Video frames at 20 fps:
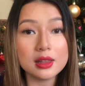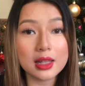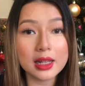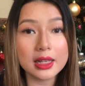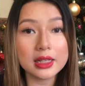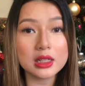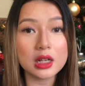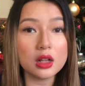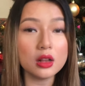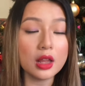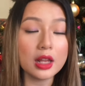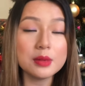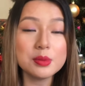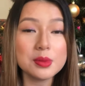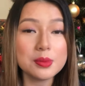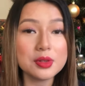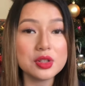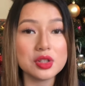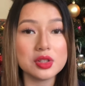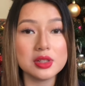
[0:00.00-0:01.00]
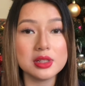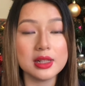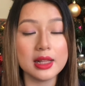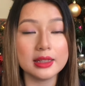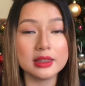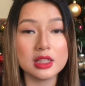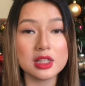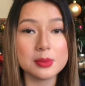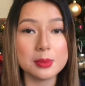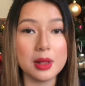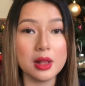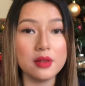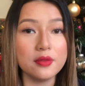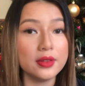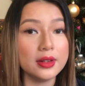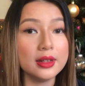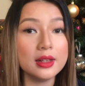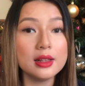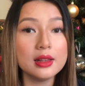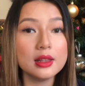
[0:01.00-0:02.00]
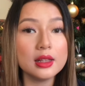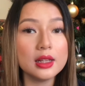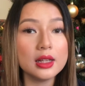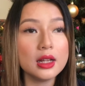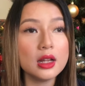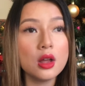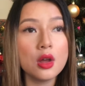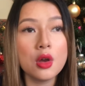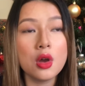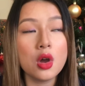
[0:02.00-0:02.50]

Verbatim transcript: Like a lot of people usually like the smell of vanilla,